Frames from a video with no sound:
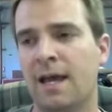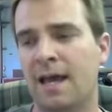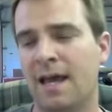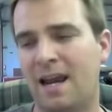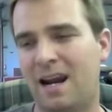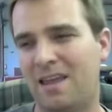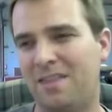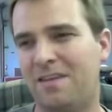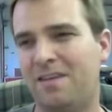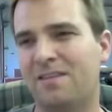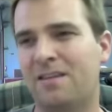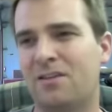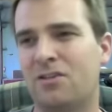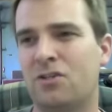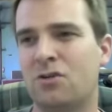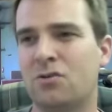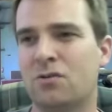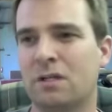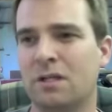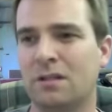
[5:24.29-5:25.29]
and I think that's
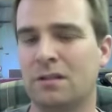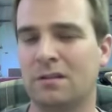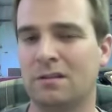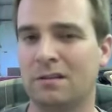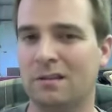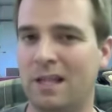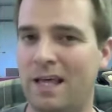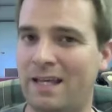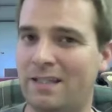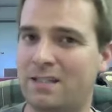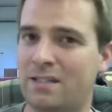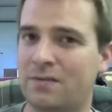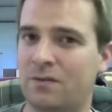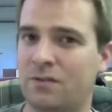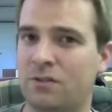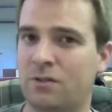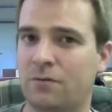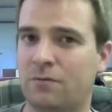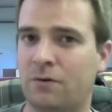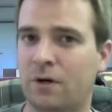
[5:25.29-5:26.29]
usually less of a
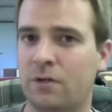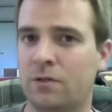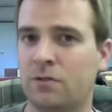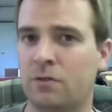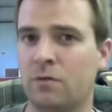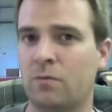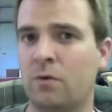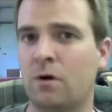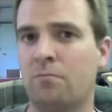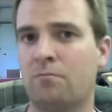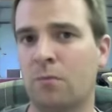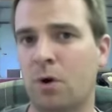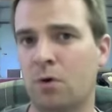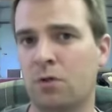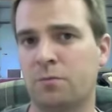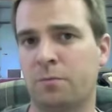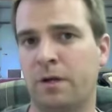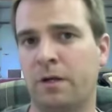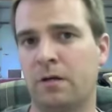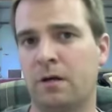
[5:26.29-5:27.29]
differential than what
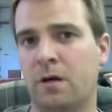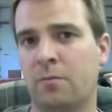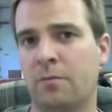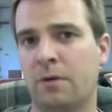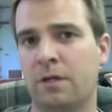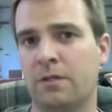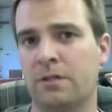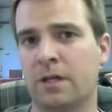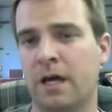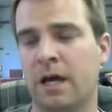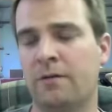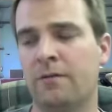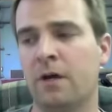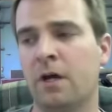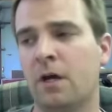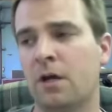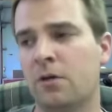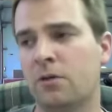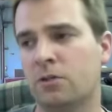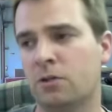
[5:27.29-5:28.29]
most pen companies have.
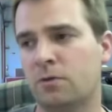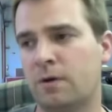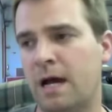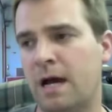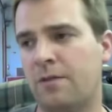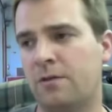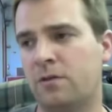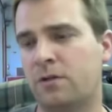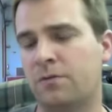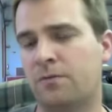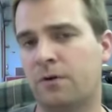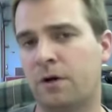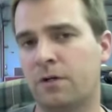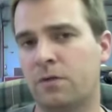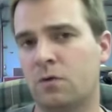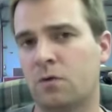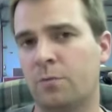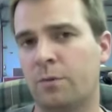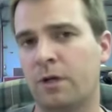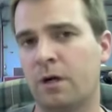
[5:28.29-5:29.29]
So now the
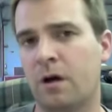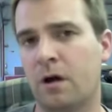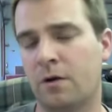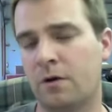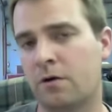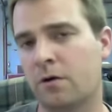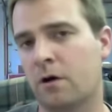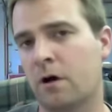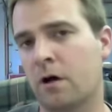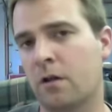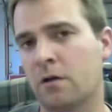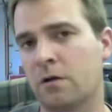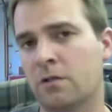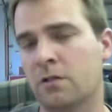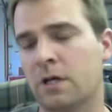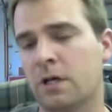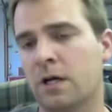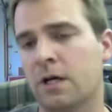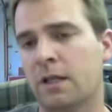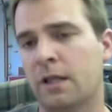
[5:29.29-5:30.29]
differential will be
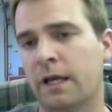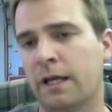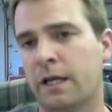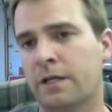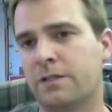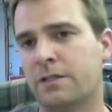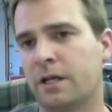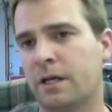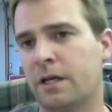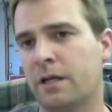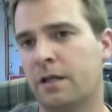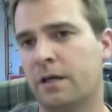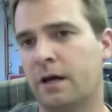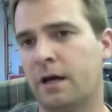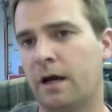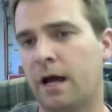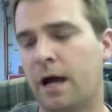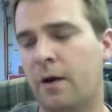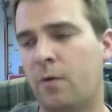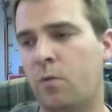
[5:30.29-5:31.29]
$100. Like I said,
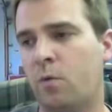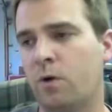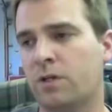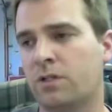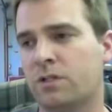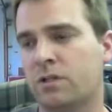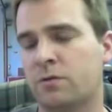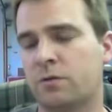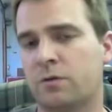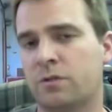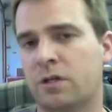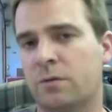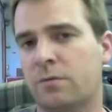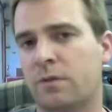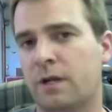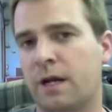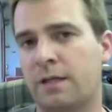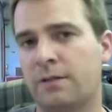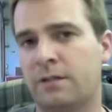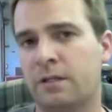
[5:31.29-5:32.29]
I wish this was something
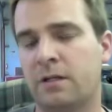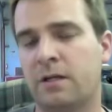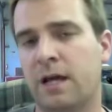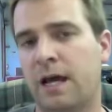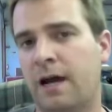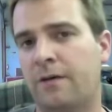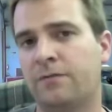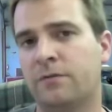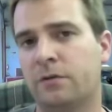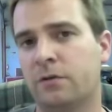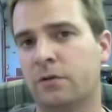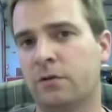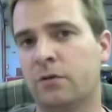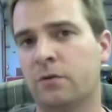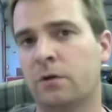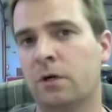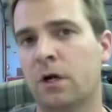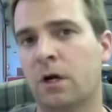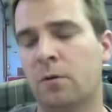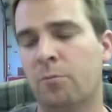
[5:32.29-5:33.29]
that I didn't have to
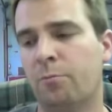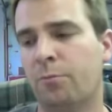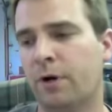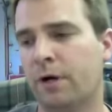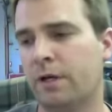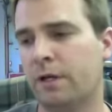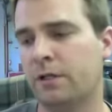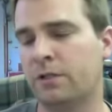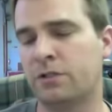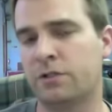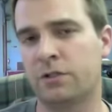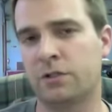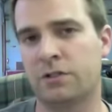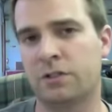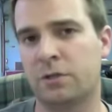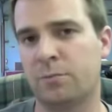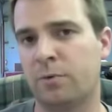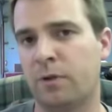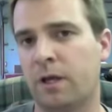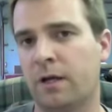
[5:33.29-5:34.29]
do, but it's just
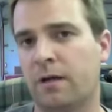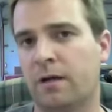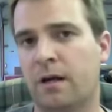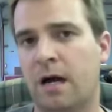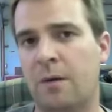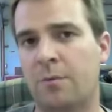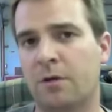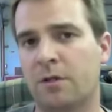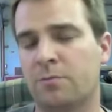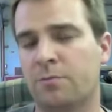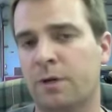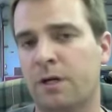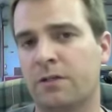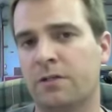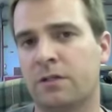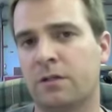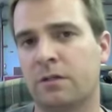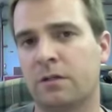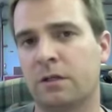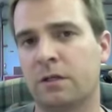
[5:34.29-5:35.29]
simple economics.
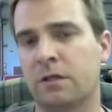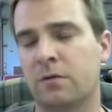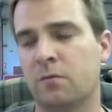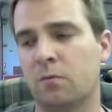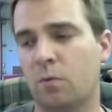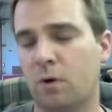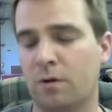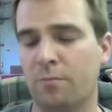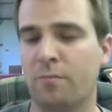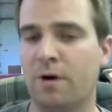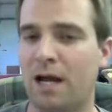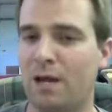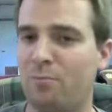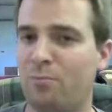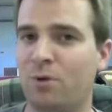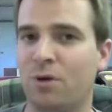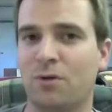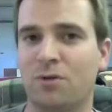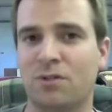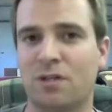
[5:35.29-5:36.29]
Basically, when my
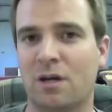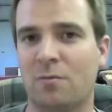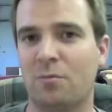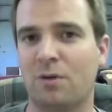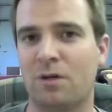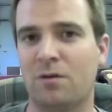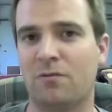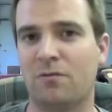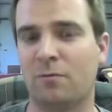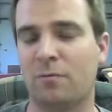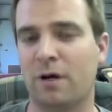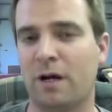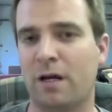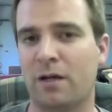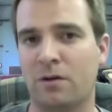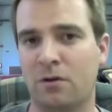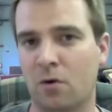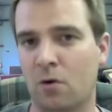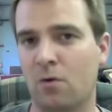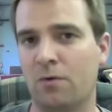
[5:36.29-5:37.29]
bills come in for my
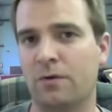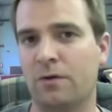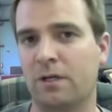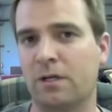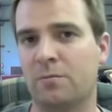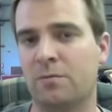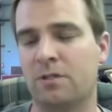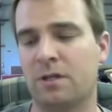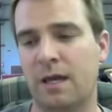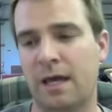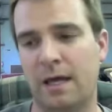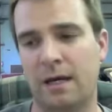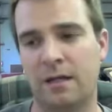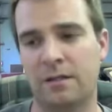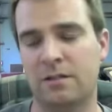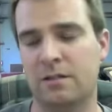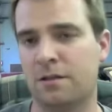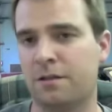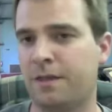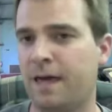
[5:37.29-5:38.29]
gold nibs and
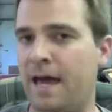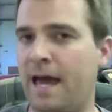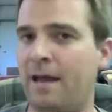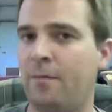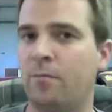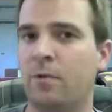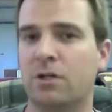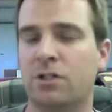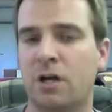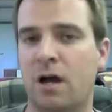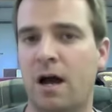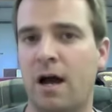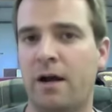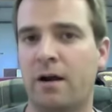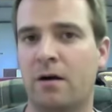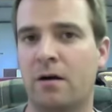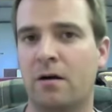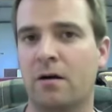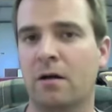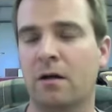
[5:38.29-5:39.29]
it's that much
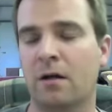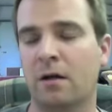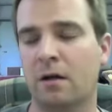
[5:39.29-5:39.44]
higher,